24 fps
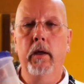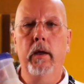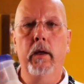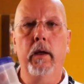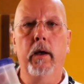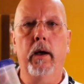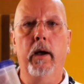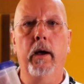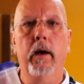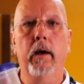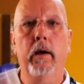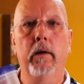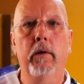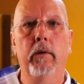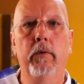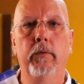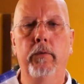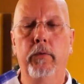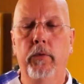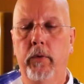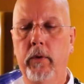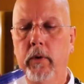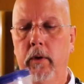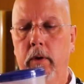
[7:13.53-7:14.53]

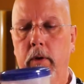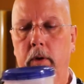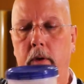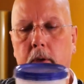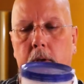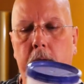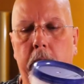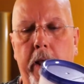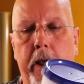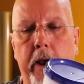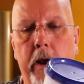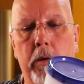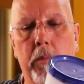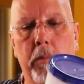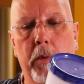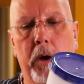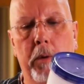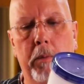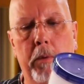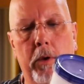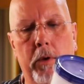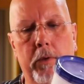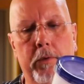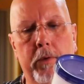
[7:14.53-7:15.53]
of air
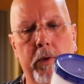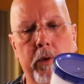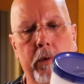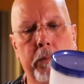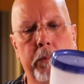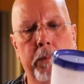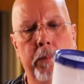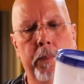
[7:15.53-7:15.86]
bubbles.